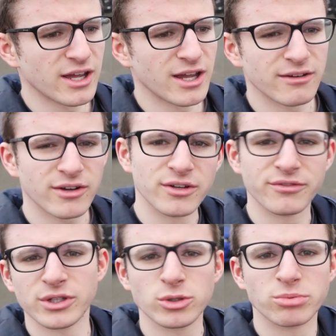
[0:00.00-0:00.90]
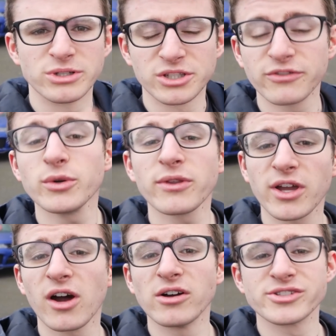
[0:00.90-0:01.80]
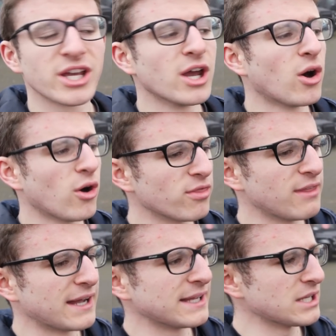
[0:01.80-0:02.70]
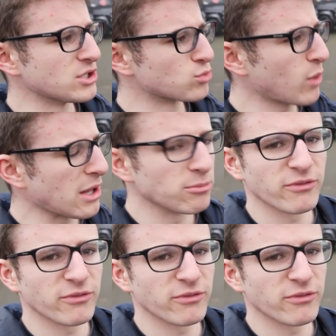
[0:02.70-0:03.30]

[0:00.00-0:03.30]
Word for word: and kind of incorporating a few other cars on that as well.